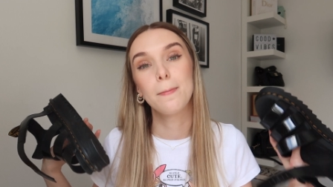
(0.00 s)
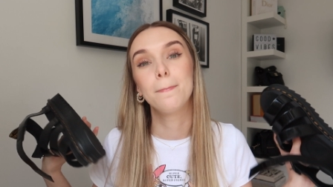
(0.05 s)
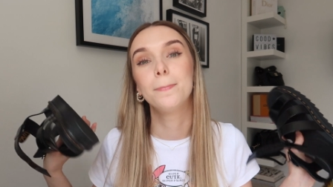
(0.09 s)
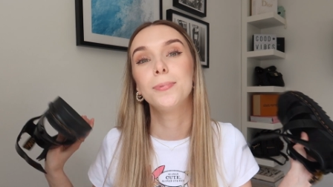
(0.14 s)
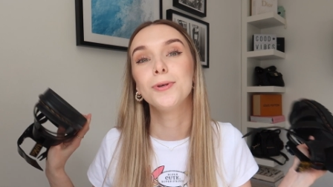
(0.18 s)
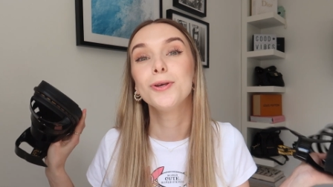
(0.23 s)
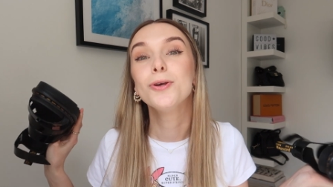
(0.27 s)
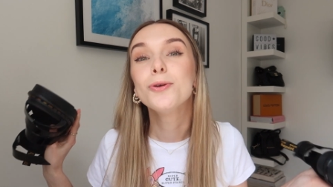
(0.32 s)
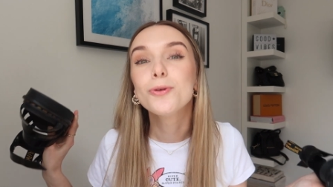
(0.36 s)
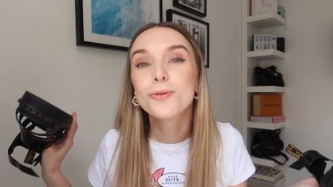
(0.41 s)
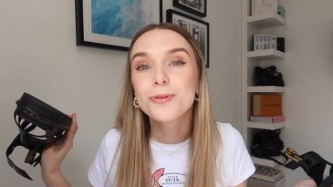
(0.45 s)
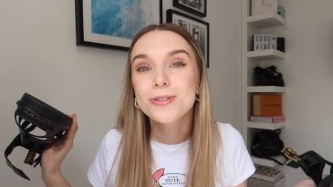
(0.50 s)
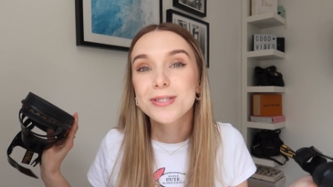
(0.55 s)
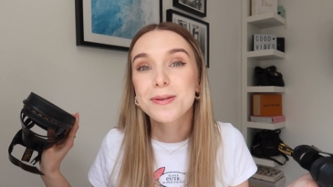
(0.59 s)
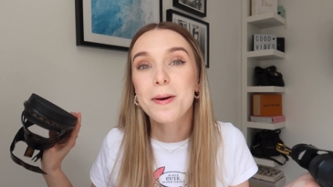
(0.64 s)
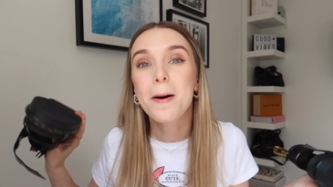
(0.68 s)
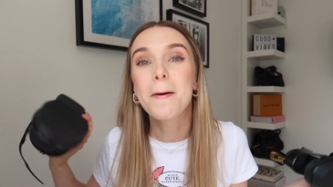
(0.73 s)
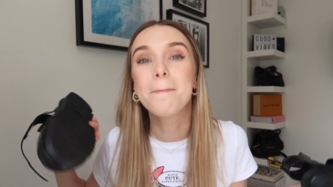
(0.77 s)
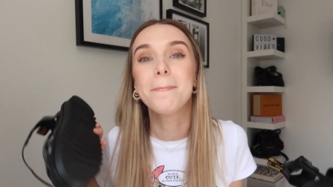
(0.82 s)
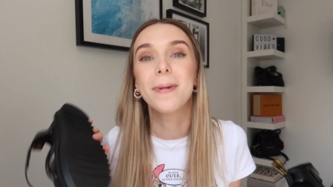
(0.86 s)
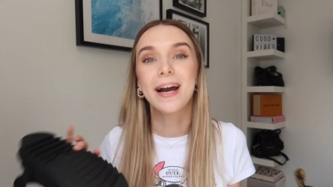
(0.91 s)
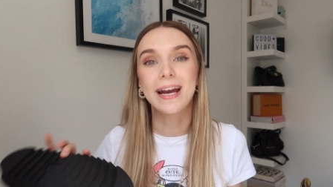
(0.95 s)
abuse
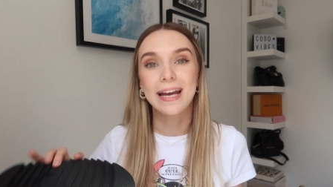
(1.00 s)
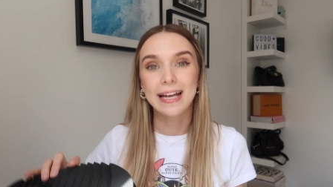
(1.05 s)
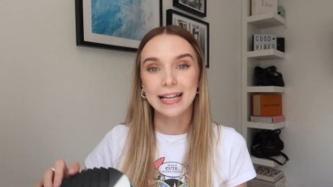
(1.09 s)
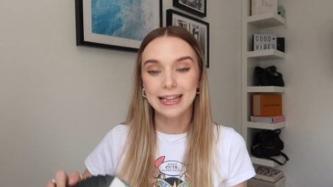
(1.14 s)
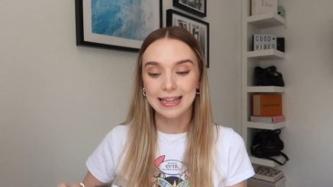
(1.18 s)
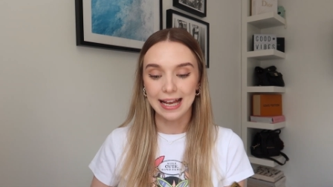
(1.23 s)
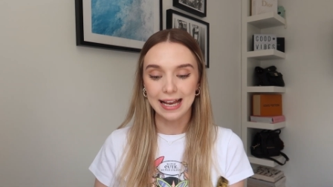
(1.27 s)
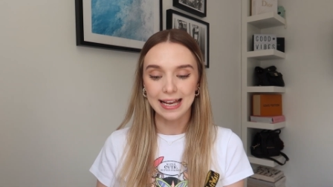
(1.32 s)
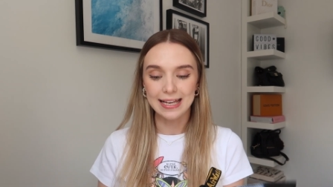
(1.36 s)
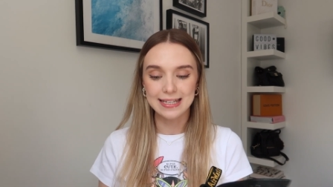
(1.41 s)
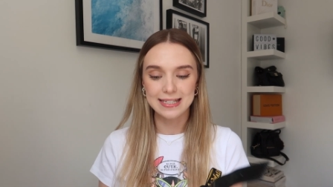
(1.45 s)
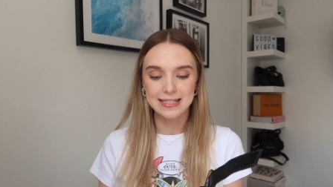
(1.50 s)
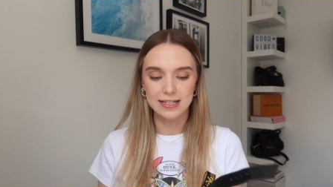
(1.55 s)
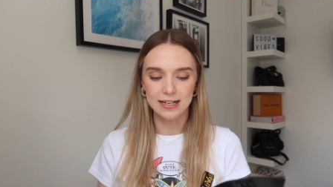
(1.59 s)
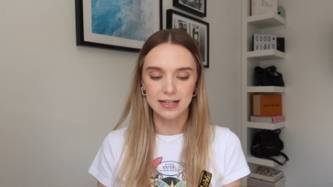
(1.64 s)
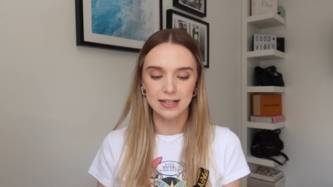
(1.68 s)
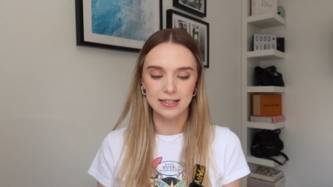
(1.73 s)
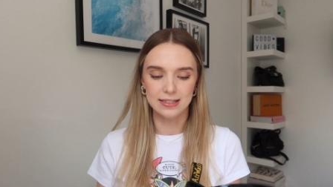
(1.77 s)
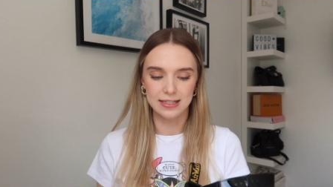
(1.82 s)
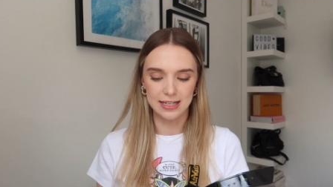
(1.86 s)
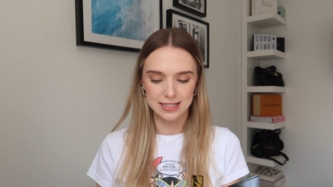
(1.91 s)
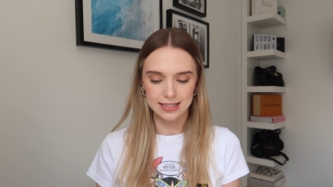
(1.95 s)
my last
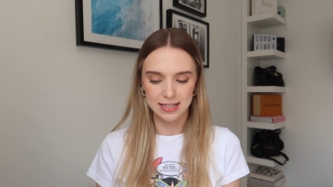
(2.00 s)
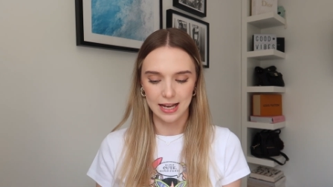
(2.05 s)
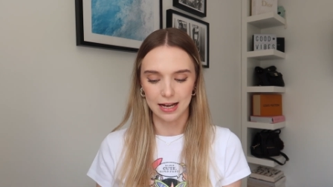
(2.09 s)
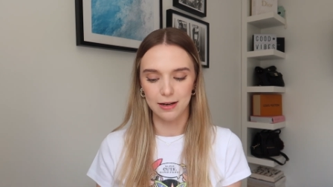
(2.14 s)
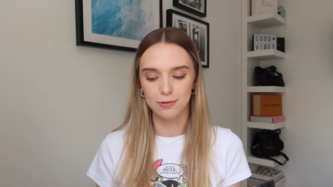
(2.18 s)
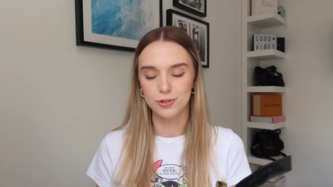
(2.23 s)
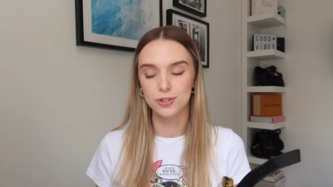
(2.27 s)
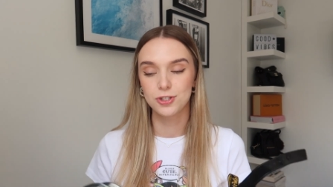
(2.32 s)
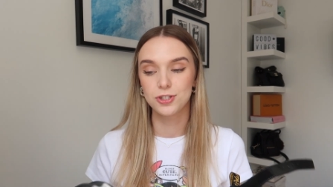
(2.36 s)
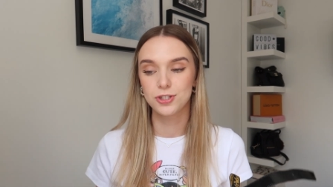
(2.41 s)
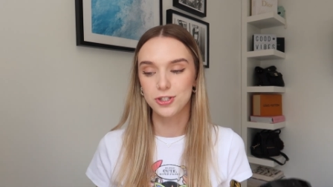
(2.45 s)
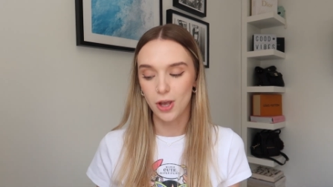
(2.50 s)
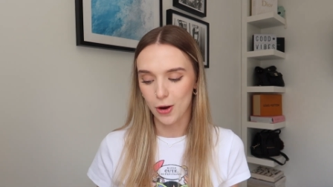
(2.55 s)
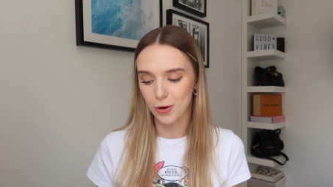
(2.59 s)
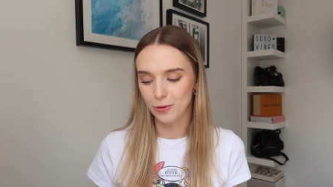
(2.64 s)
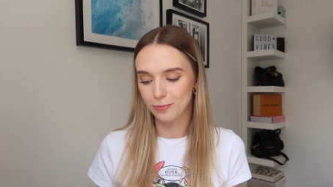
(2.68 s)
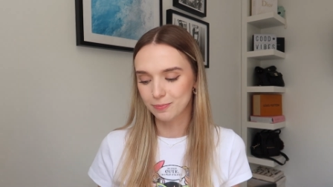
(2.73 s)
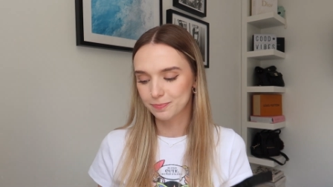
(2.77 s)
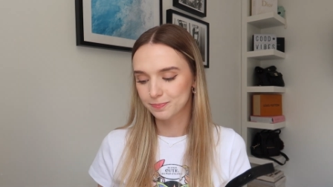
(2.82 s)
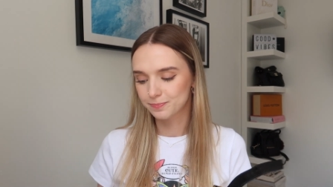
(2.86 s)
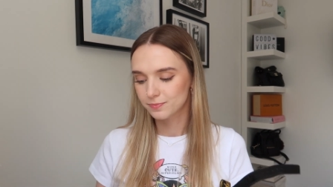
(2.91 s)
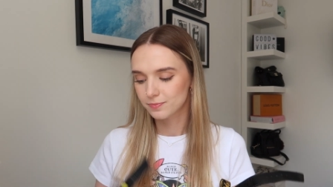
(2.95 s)
discount.
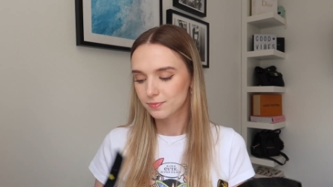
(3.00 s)
So